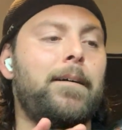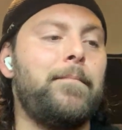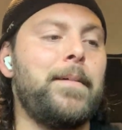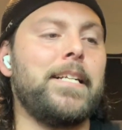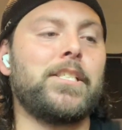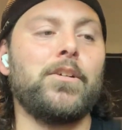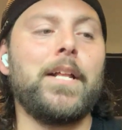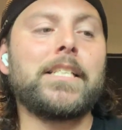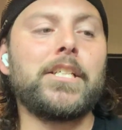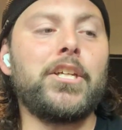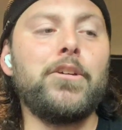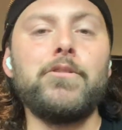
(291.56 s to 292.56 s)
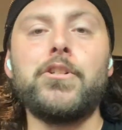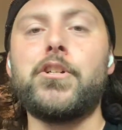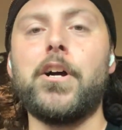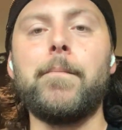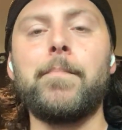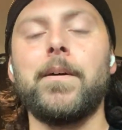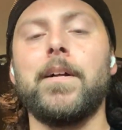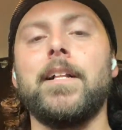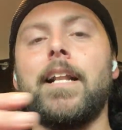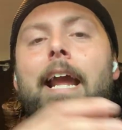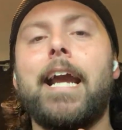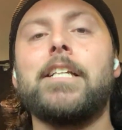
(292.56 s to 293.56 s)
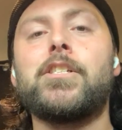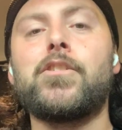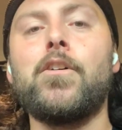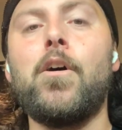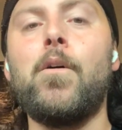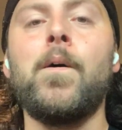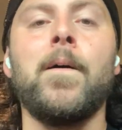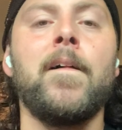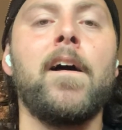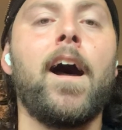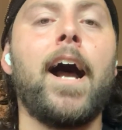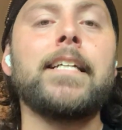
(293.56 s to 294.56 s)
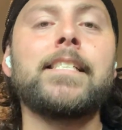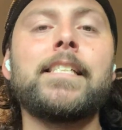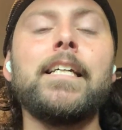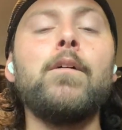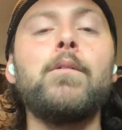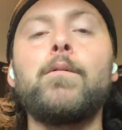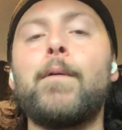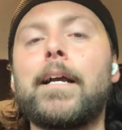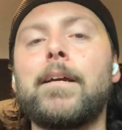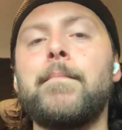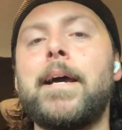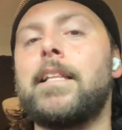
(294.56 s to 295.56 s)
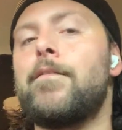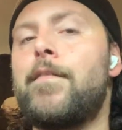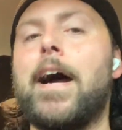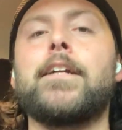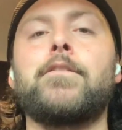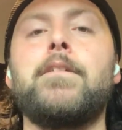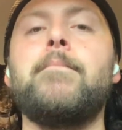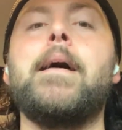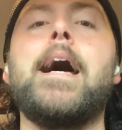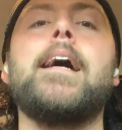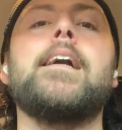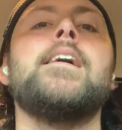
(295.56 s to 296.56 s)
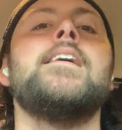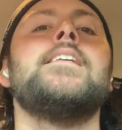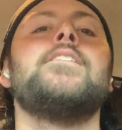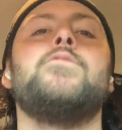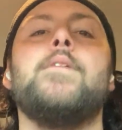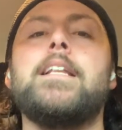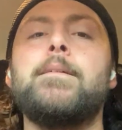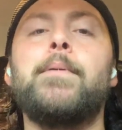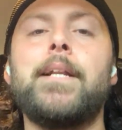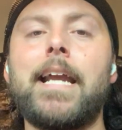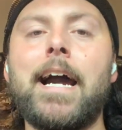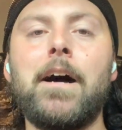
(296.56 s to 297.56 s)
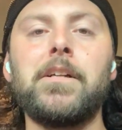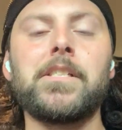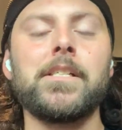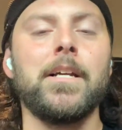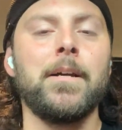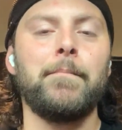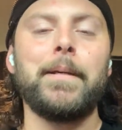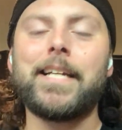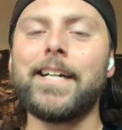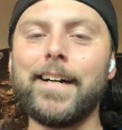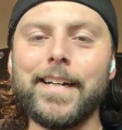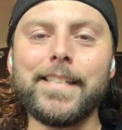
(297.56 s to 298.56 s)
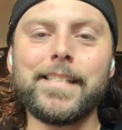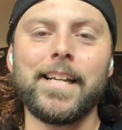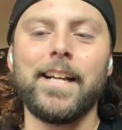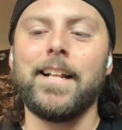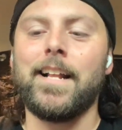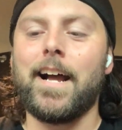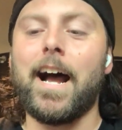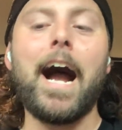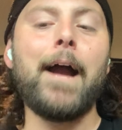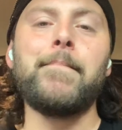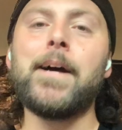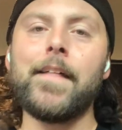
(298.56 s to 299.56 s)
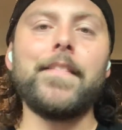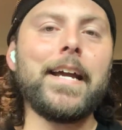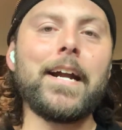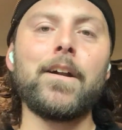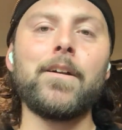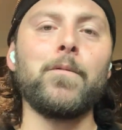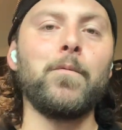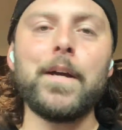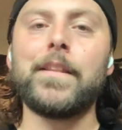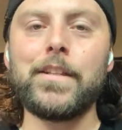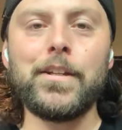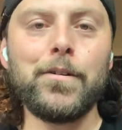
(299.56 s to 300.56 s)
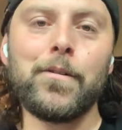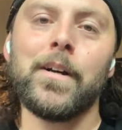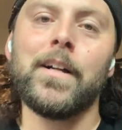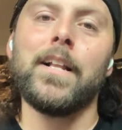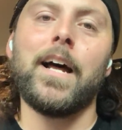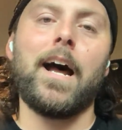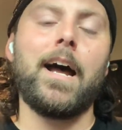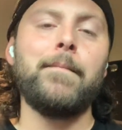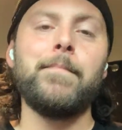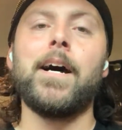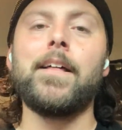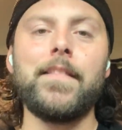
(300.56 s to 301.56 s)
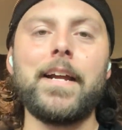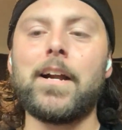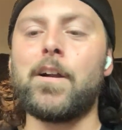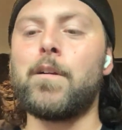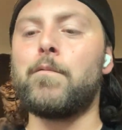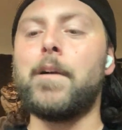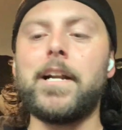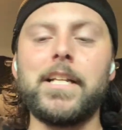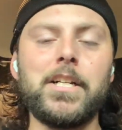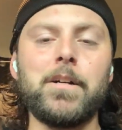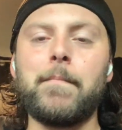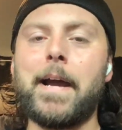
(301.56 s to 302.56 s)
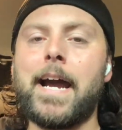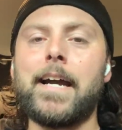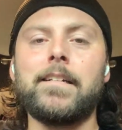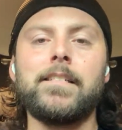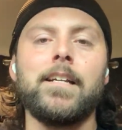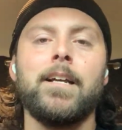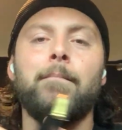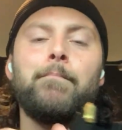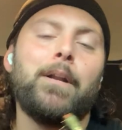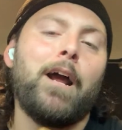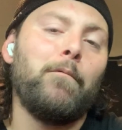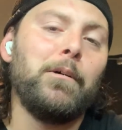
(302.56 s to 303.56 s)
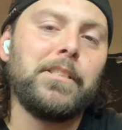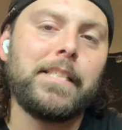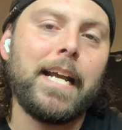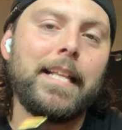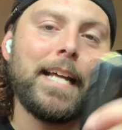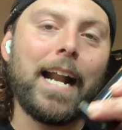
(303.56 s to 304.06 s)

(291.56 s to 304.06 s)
And so that's a huge jump. And so I still would recommend a factory mag to anybody else, because I'm not there with you. I'm not there running your mags, but I will say that